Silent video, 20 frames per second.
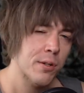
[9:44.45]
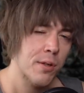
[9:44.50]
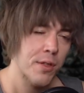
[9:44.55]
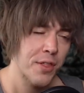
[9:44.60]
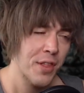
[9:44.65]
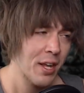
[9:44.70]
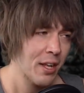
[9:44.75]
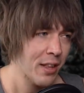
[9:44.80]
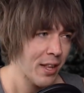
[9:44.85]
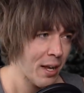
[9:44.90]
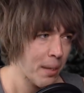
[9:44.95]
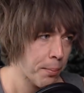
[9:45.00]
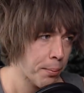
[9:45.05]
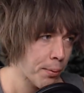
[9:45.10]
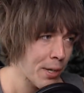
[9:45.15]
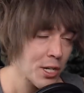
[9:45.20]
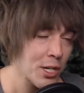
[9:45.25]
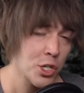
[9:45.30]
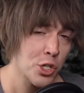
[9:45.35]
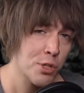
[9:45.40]
Think like
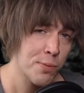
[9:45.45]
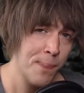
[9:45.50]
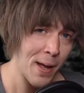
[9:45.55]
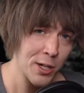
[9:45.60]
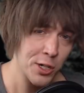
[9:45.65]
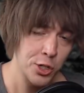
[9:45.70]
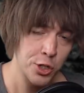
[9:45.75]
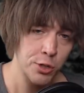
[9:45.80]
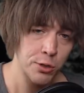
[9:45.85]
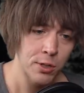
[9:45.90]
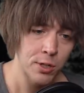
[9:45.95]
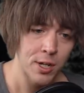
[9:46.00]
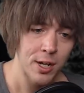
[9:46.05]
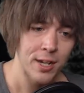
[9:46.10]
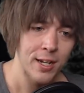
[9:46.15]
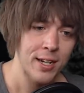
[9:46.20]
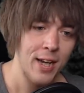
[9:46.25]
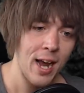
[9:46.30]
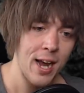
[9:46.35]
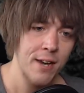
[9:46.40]
Prish Special
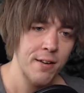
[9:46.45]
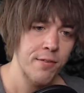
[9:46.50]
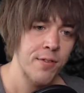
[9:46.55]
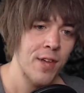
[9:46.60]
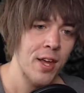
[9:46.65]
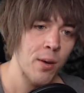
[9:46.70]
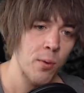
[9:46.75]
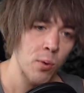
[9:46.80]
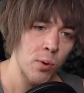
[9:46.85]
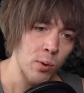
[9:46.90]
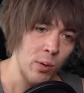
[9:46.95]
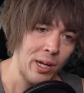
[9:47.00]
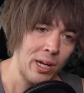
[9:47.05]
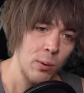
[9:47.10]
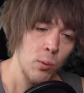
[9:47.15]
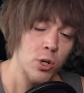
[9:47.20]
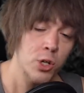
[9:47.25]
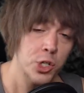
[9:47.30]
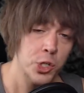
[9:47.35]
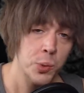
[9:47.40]
kind of thing, where like
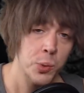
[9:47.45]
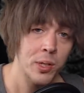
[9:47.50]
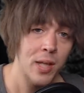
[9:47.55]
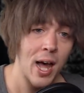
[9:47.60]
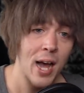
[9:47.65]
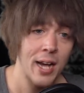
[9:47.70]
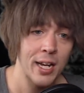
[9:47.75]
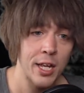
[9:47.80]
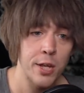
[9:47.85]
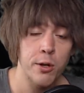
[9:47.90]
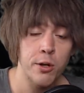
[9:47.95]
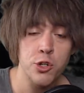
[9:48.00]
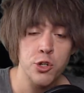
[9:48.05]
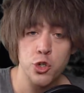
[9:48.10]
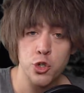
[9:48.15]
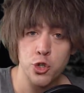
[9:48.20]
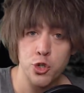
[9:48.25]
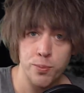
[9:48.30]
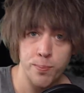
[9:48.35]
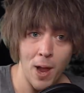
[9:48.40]
once you unlock it, you can
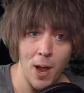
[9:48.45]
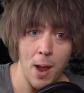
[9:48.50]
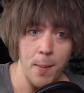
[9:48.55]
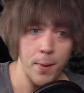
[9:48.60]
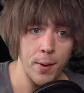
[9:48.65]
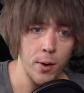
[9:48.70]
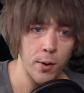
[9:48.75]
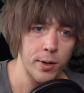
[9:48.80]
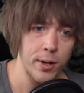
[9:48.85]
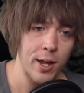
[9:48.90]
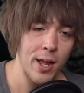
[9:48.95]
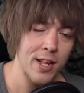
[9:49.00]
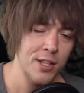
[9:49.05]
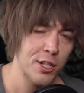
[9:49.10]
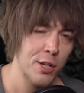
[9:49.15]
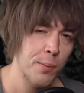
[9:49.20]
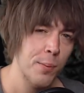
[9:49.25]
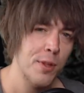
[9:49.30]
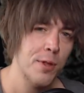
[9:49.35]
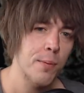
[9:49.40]
just spam it. Okay, it's
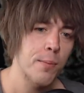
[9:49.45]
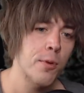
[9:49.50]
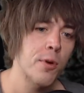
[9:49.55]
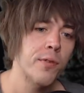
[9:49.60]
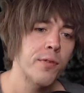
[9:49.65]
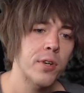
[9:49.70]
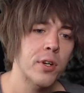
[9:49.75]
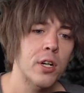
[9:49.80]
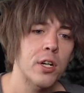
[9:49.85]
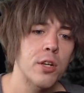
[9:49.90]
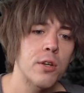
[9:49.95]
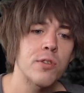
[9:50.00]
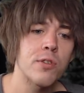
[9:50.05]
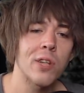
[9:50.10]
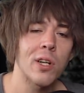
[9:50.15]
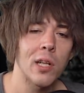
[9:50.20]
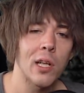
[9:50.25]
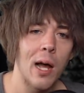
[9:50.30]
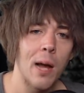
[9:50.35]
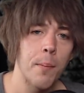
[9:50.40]
going to be the move you're going to use
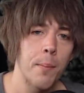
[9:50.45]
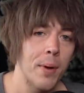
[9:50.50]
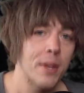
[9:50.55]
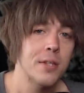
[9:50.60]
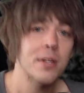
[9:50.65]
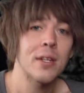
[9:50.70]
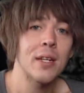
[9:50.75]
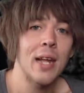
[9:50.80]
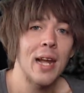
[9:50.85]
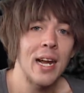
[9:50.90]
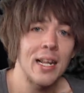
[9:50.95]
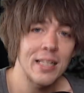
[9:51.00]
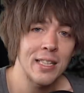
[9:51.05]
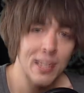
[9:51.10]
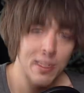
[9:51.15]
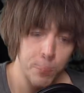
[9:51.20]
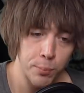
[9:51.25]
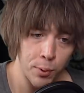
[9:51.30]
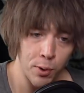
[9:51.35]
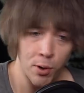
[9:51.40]
a lot. Basically, an
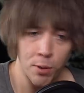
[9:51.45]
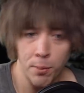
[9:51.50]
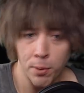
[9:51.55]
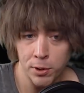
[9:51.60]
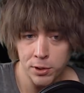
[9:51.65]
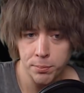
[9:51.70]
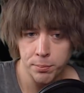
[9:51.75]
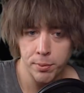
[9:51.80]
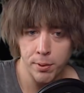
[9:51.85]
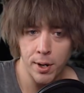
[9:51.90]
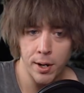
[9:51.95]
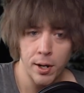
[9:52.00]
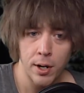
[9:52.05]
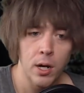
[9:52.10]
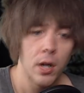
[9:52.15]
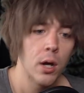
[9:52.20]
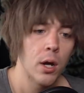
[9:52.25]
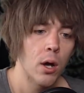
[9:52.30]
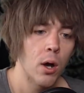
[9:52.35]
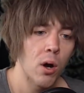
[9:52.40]
18.0 multiplier
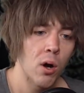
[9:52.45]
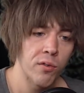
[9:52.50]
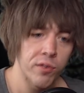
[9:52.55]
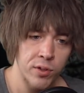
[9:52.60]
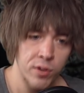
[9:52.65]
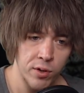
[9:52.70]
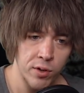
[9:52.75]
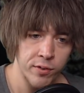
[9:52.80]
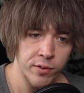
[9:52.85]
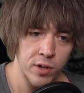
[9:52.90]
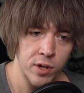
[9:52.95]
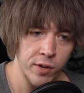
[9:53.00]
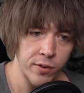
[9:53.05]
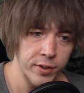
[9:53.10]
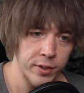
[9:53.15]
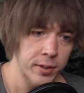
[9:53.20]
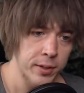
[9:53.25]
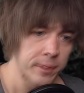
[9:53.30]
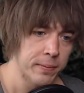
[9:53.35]
over and over and over.